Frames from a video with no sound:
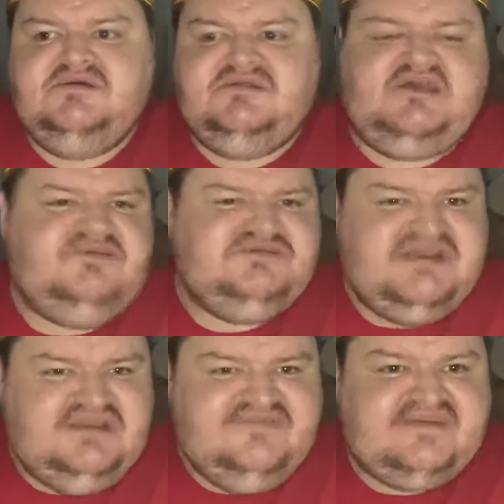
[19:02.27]
They'll use
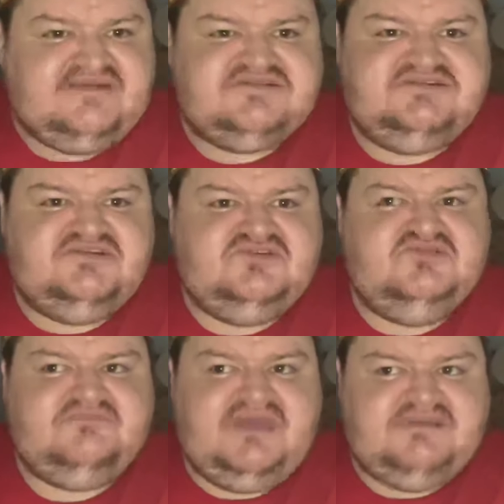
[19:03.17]
anything
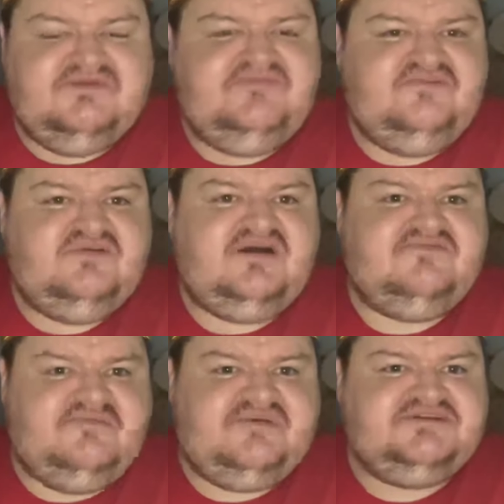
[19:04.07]
to make me feel like
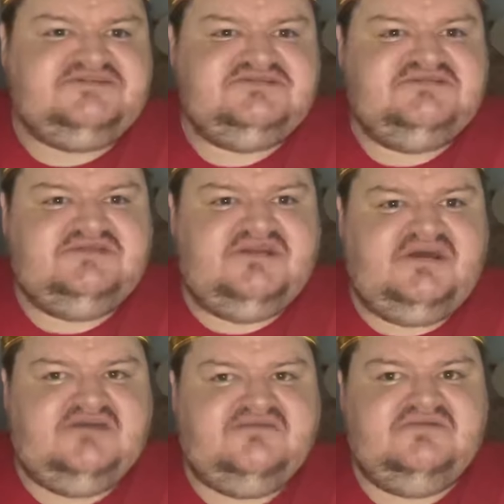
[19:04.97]
rubbish, you
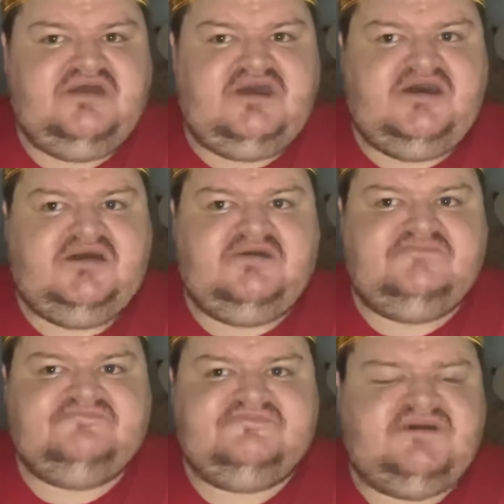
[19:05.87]
know.
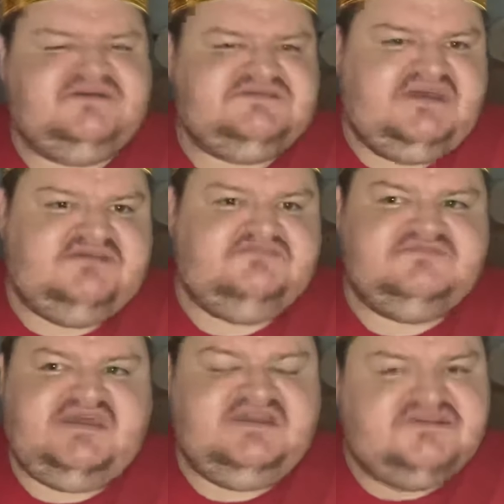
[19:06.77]
Like I say,
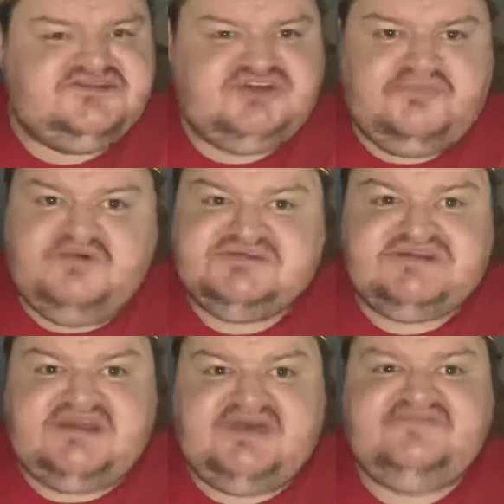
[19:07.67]
taking the job wasn't
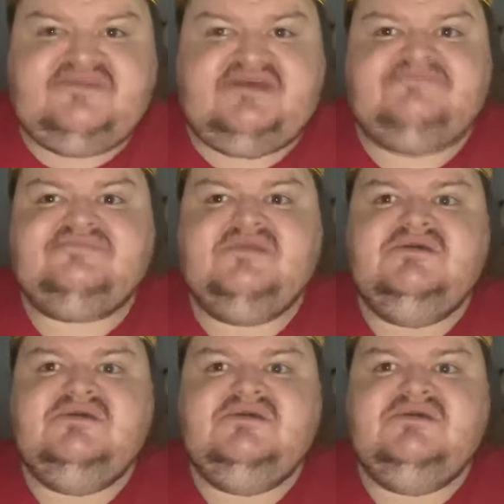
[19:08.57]
enough for them.